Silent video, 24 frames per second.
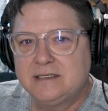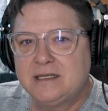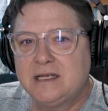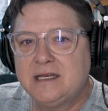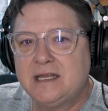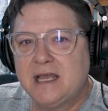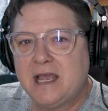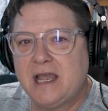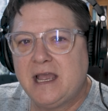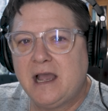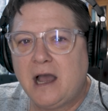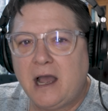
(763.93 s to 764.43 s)

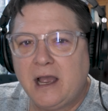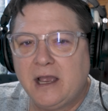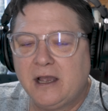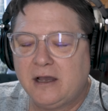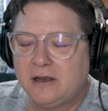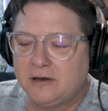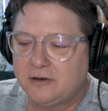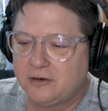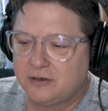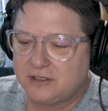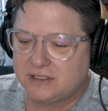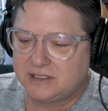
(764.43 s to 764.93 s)
Today I
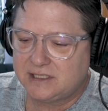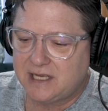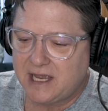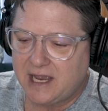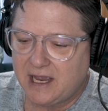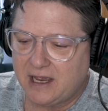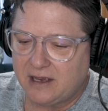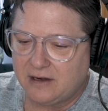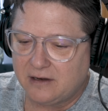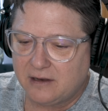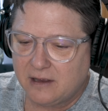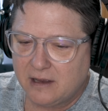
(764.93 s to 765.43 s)

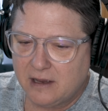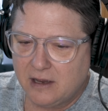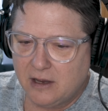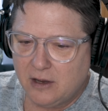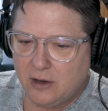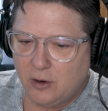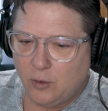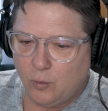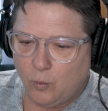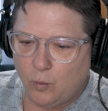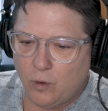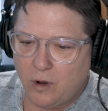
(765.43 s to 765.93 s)
understand
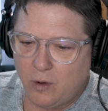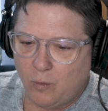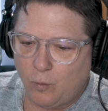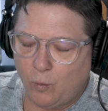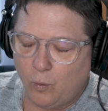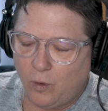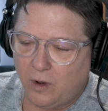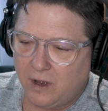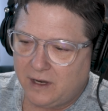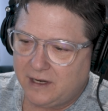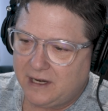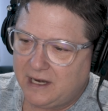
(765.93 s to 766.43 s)

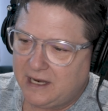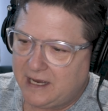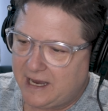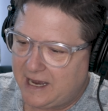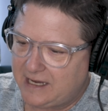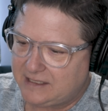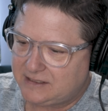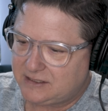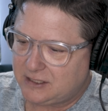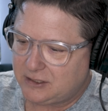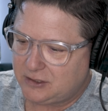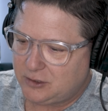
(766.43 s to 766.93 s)
what one
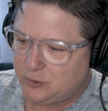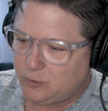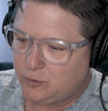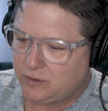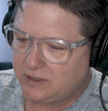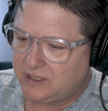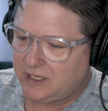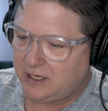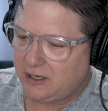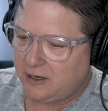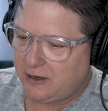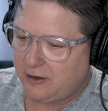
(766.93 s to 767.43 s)
has to do
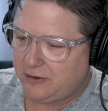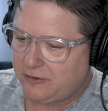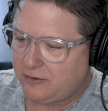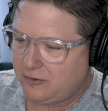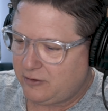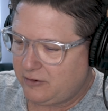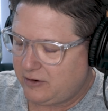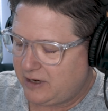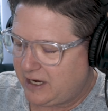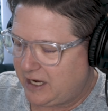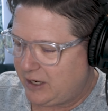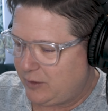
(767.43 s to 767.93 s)
with the
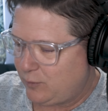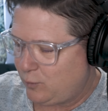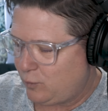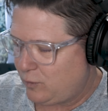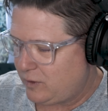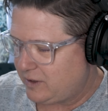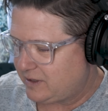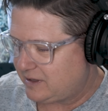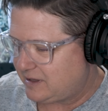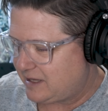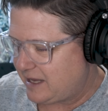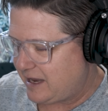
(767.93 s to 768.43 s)
other
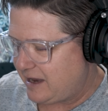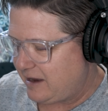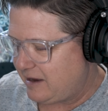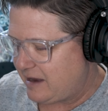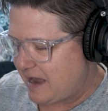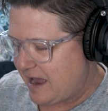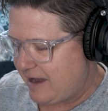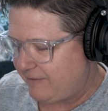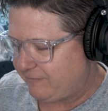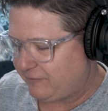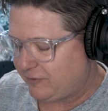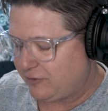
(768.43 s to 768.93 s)
and what they
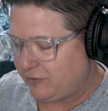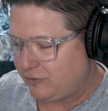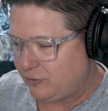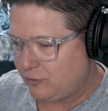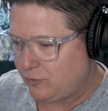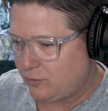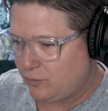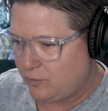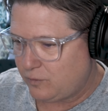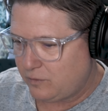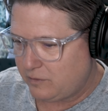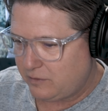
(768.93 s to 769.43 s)
have to
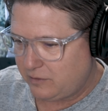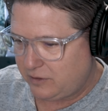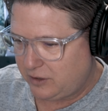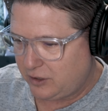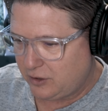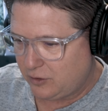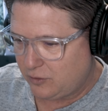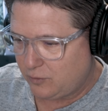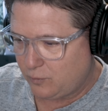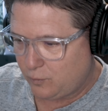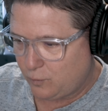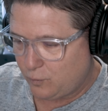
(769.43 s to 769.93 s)
do,
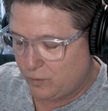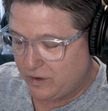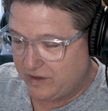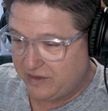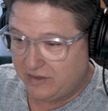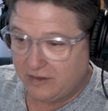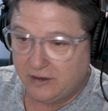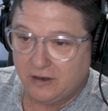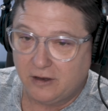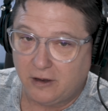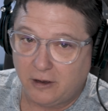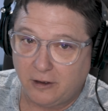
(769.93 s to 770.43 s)
you know,
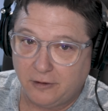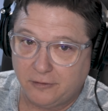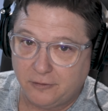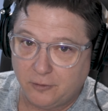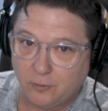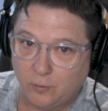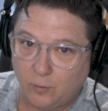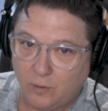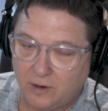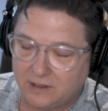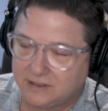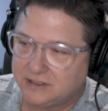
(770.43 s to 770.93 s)
with the
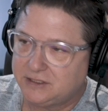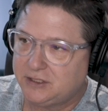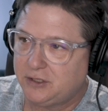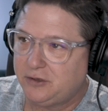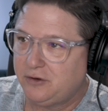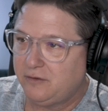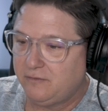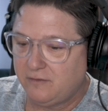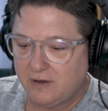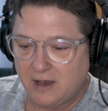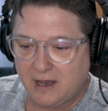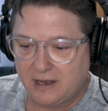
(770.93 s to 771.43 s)
other one. So
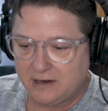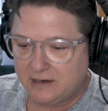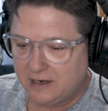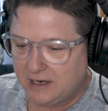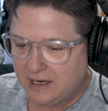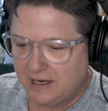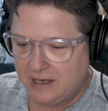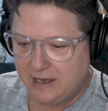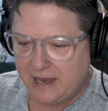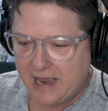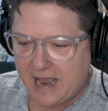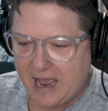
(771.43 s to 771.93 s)
you've got
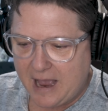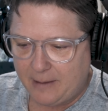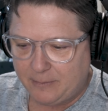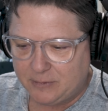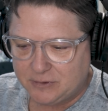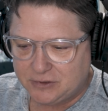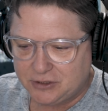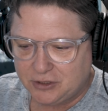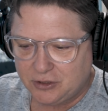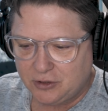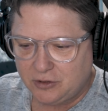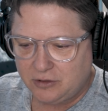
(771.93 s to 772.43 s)

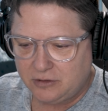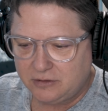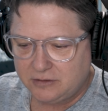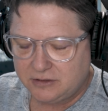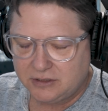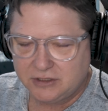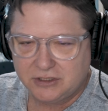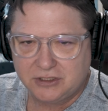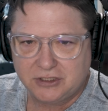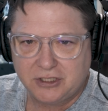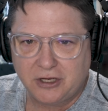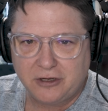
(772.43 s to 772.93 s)
aperture,
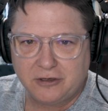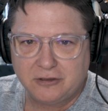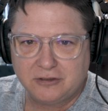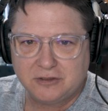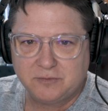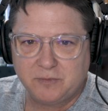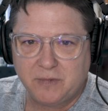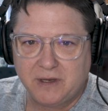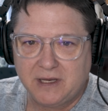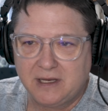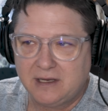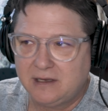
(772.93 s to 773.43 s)

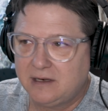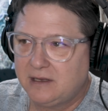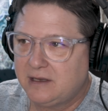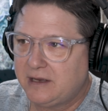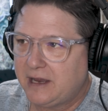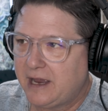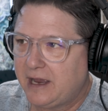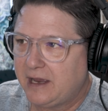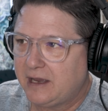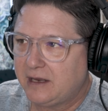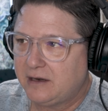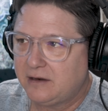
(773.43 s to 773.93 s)
shutter
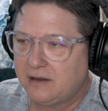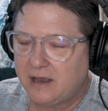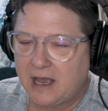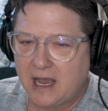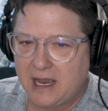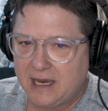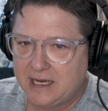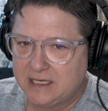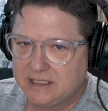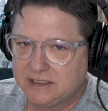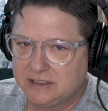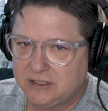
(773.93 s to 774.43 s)
speed, and
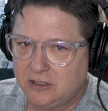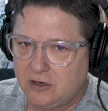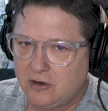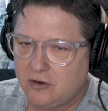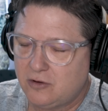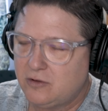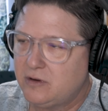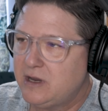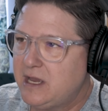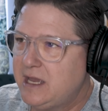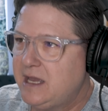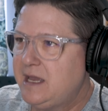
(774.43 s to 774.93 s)

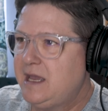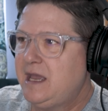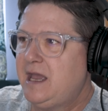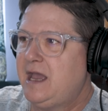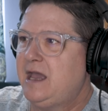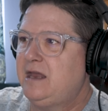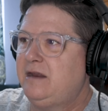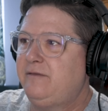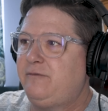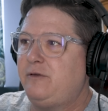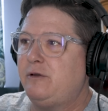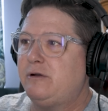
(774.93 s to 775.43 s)
ISO.
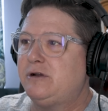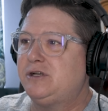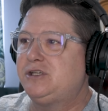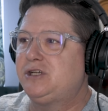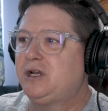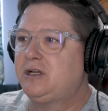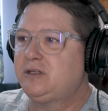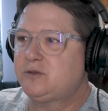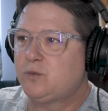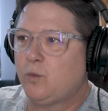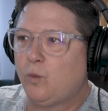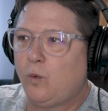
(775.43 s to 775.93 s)
And if you
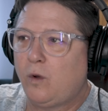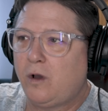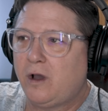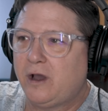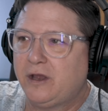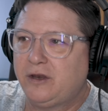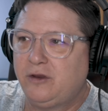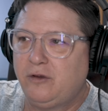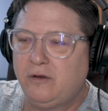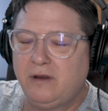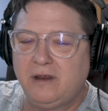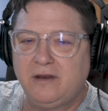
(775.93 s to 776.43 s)
adjust
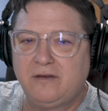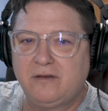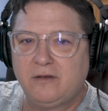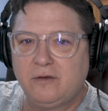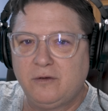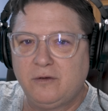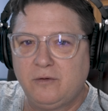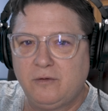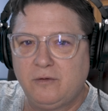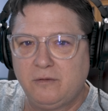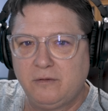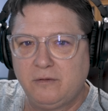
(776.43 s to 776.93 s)
one, you need
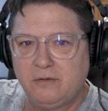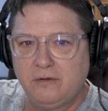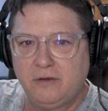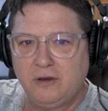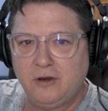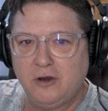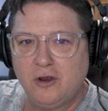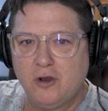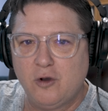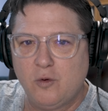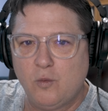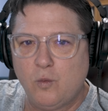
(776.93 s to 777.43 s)
to
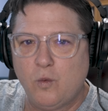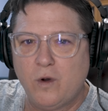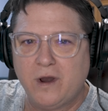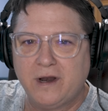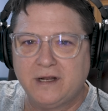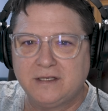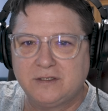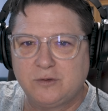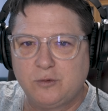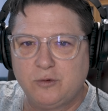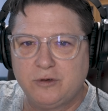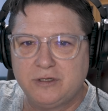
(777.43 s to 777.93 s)
know what
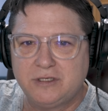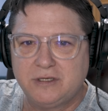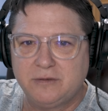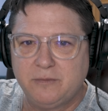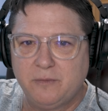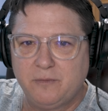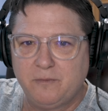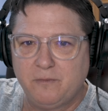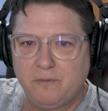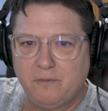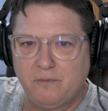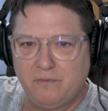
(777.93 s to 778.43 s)
it's going
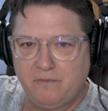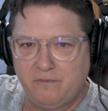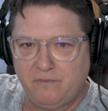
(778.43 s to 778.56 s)
to